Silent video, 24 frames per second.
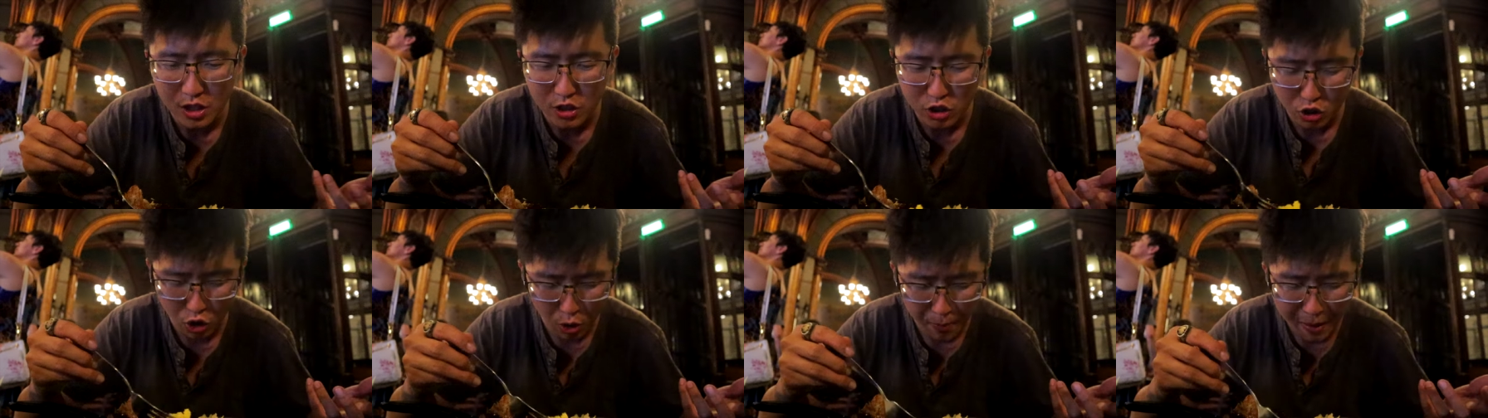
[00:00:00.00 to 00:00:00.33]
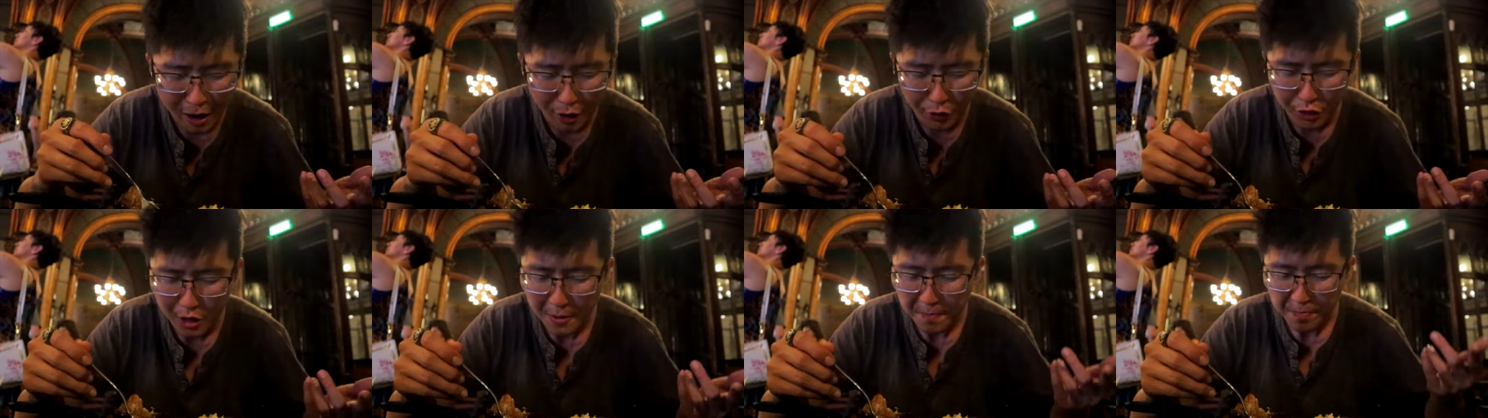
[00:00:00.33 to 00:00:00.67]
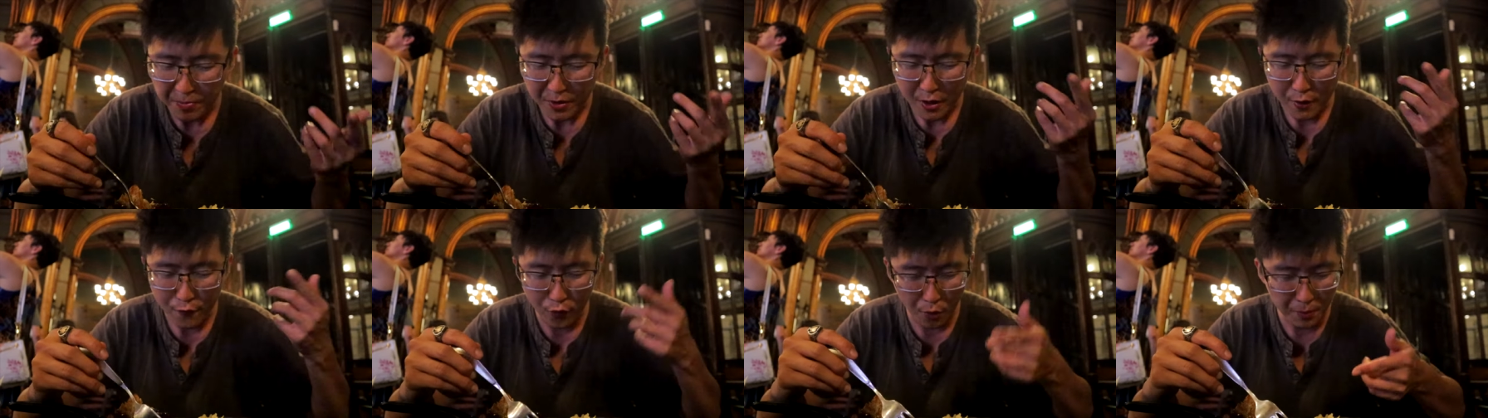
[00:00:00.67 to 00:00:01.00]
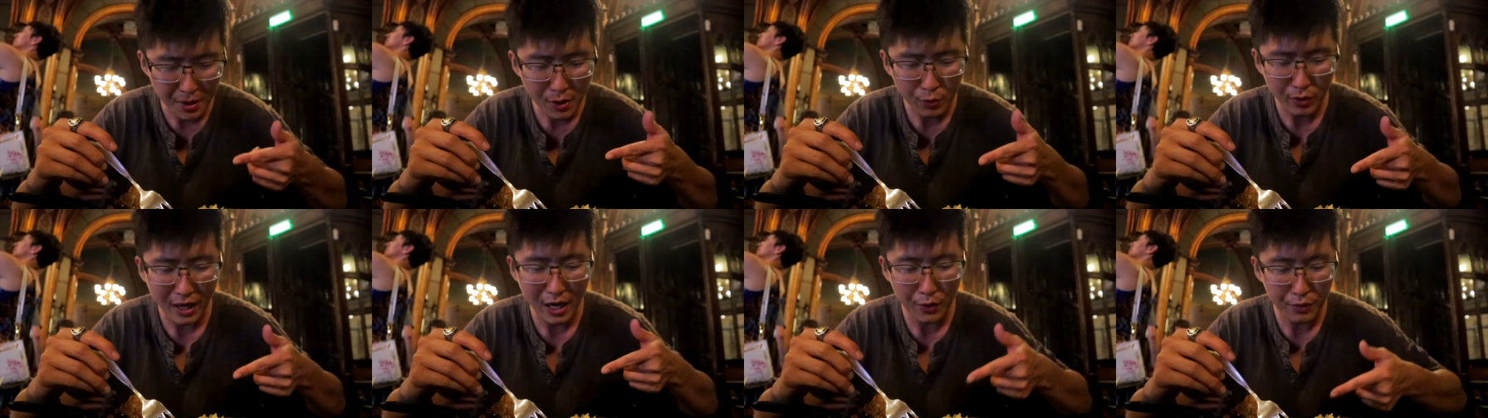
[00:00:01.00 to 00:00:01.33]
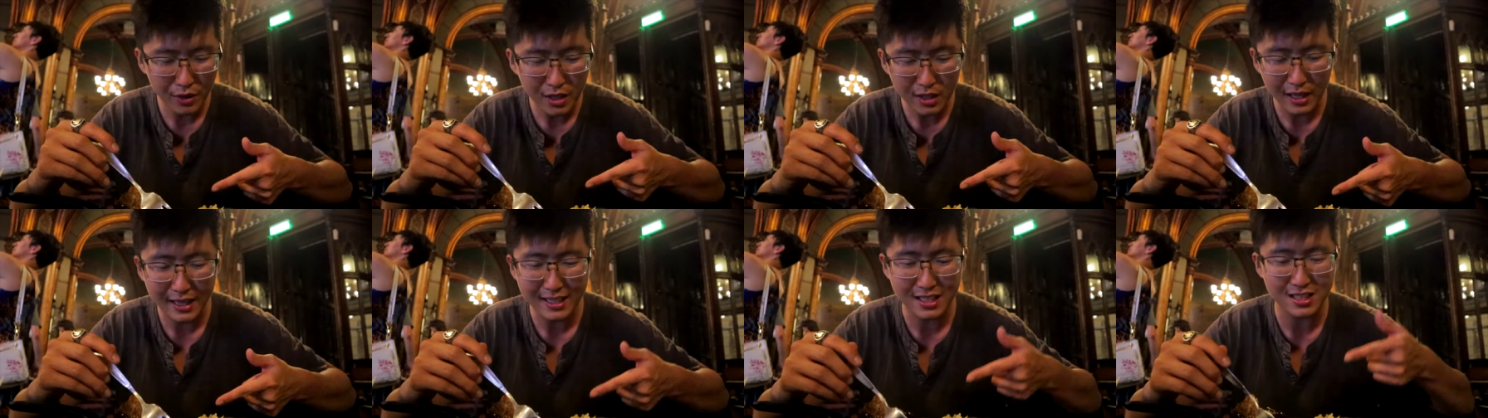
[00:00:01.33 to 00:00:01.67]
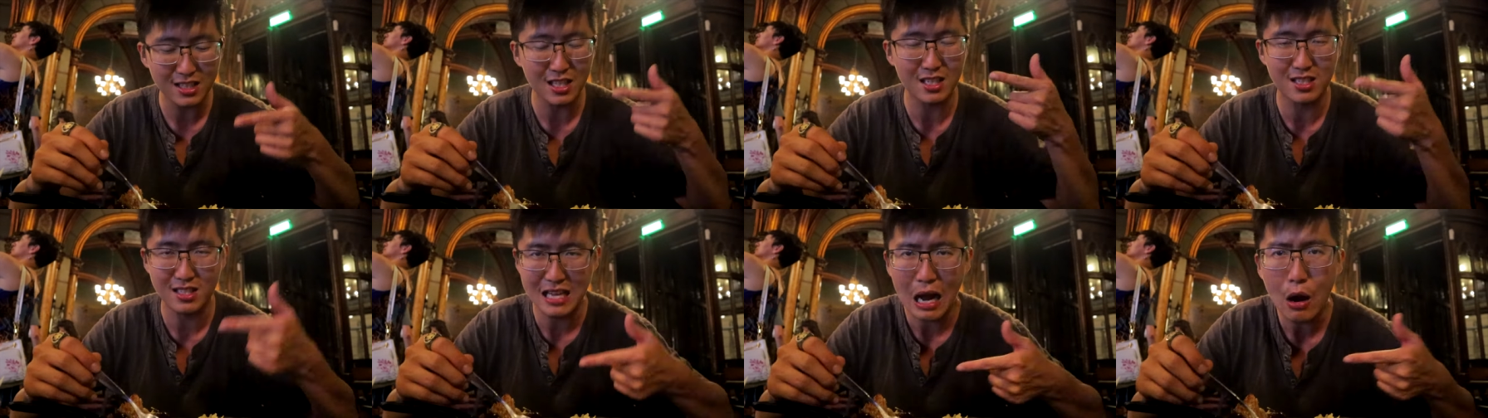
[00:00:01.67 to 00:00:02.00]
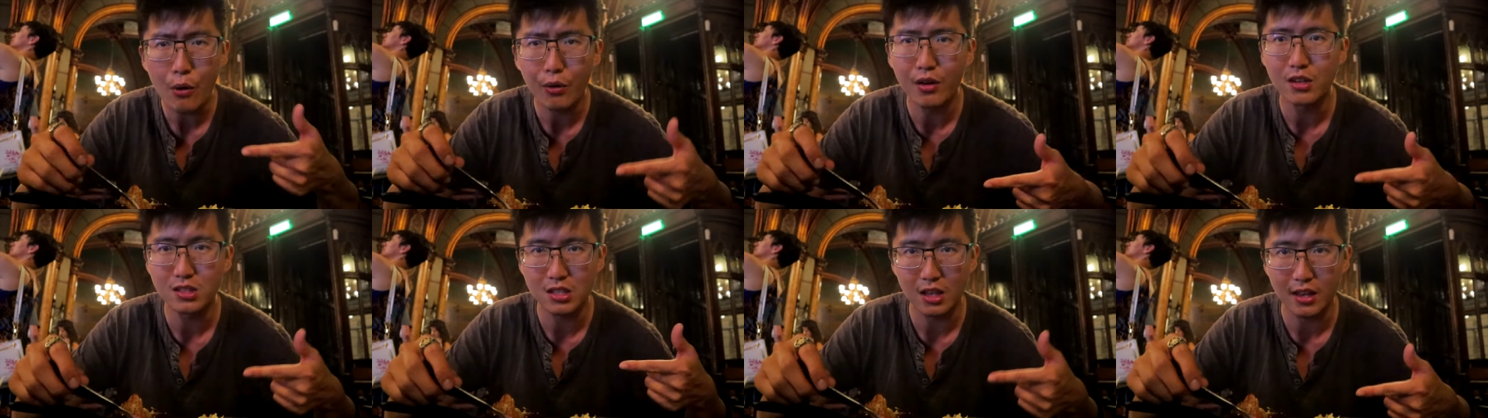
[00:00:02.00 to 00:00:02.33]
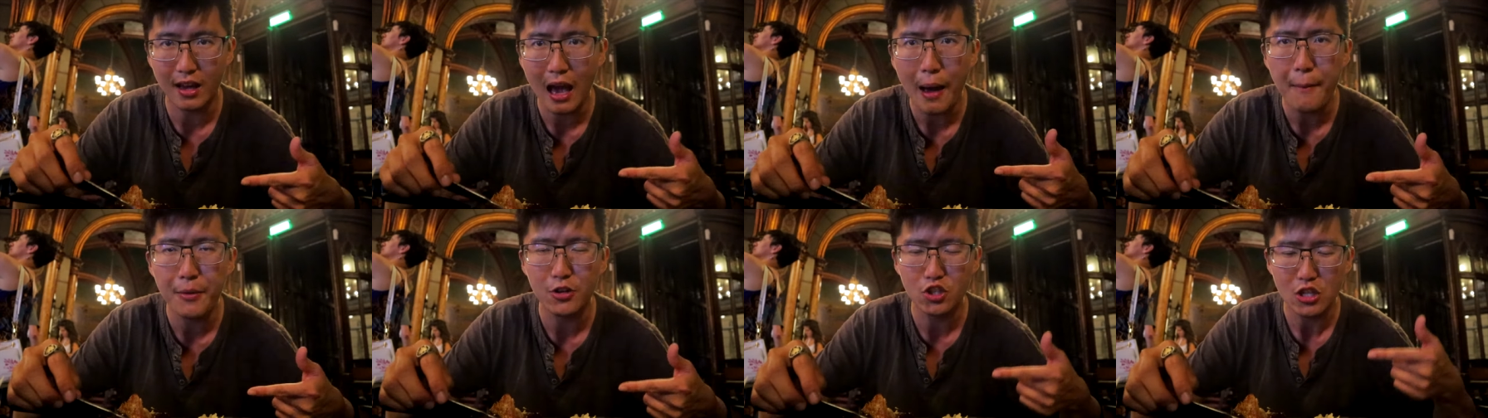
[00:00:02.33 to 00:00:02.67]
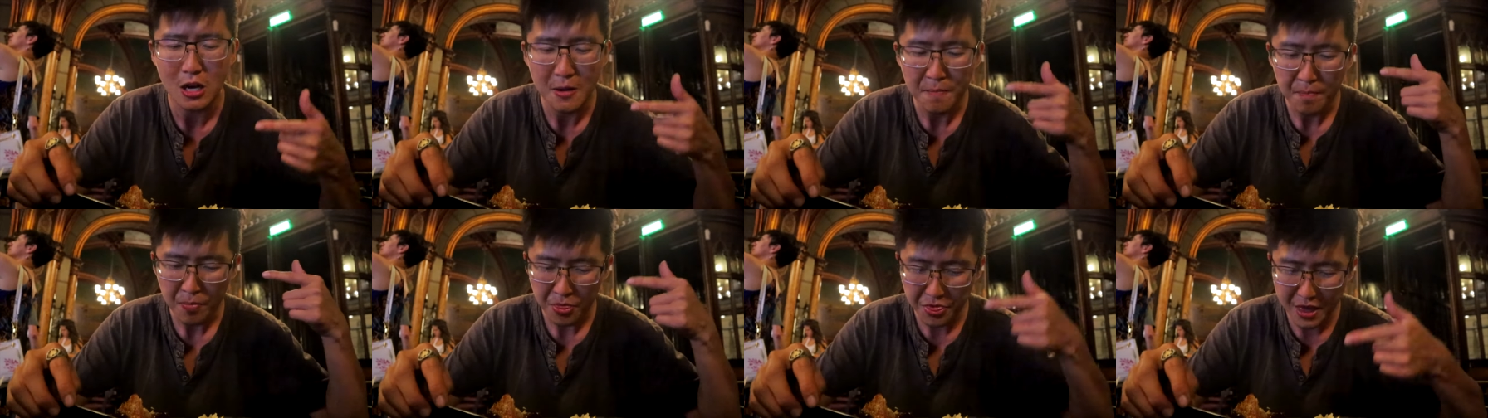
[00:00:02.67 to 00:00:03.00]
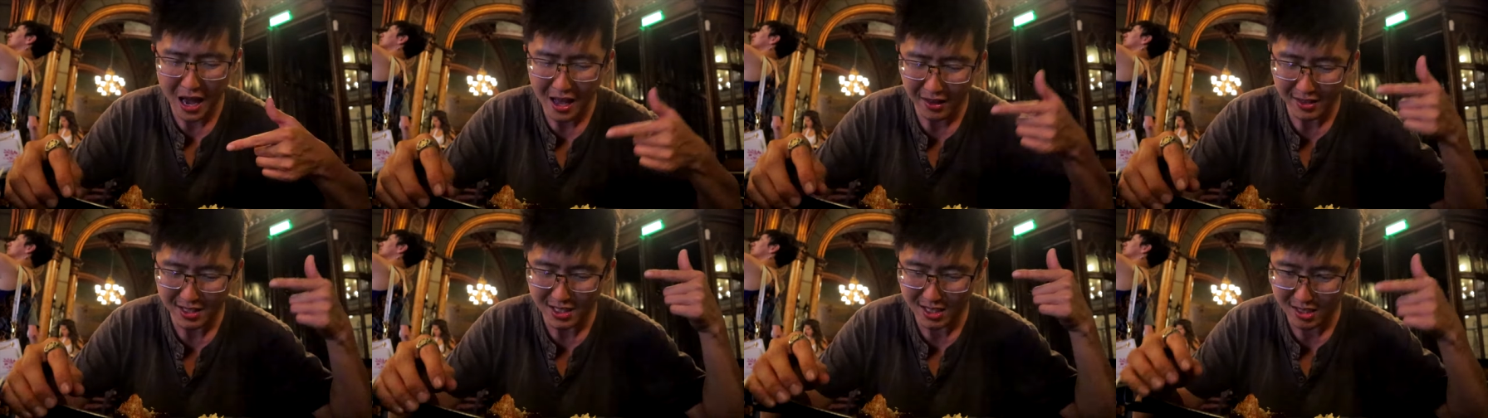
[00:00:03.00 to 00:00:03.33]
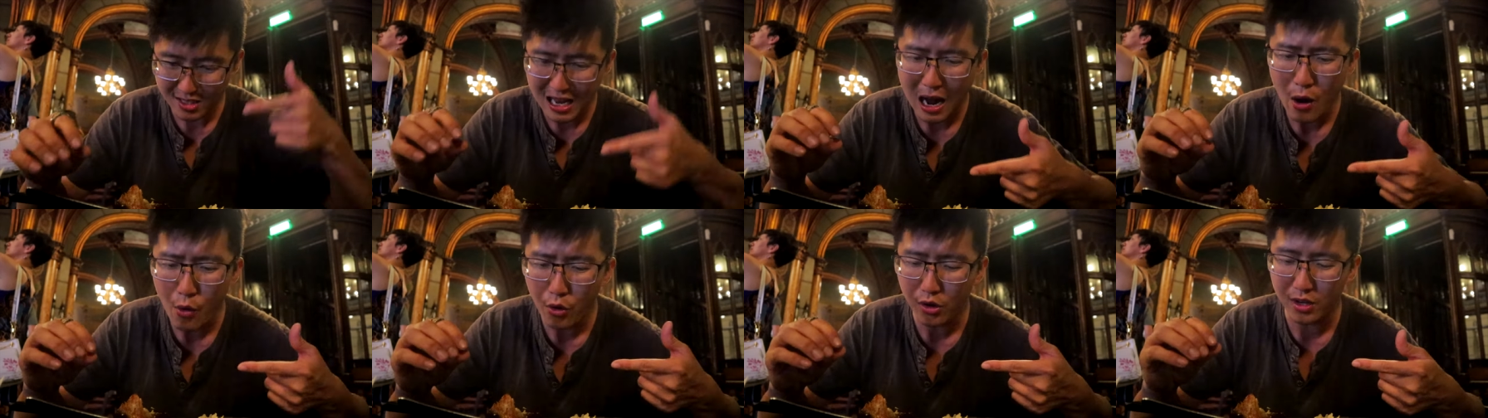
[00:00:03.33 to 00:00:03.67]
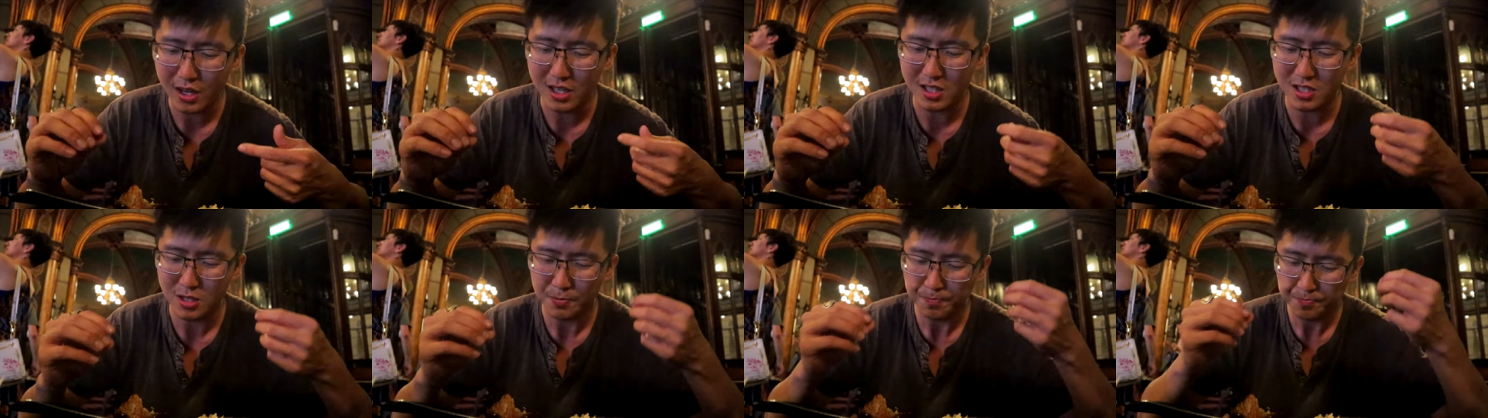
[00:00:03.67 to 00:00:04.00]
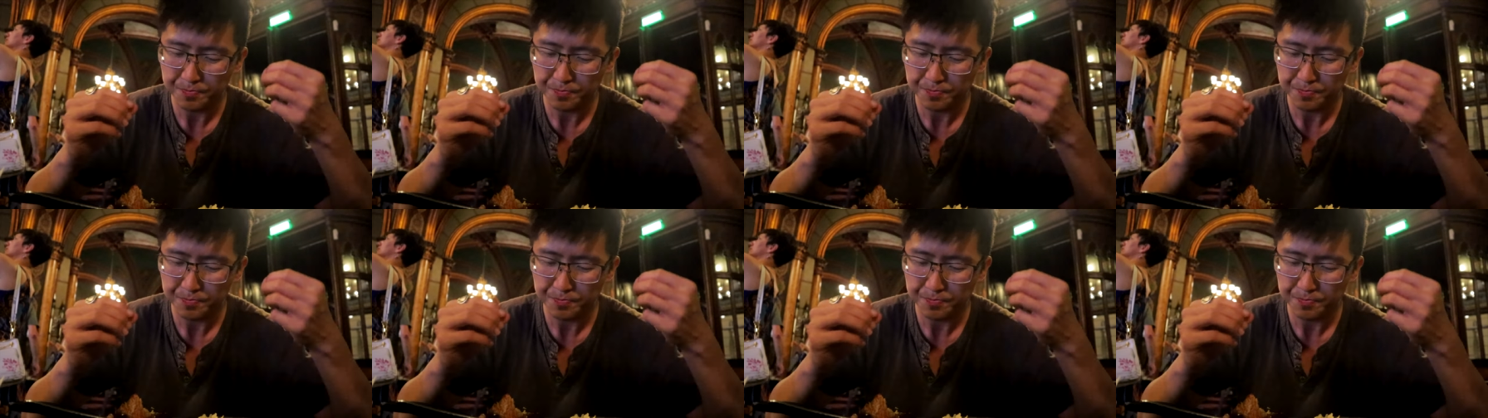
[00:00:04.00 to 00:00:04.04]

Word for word: into your mouth. For me, what I really like is the sourness of the cabbage. That sourness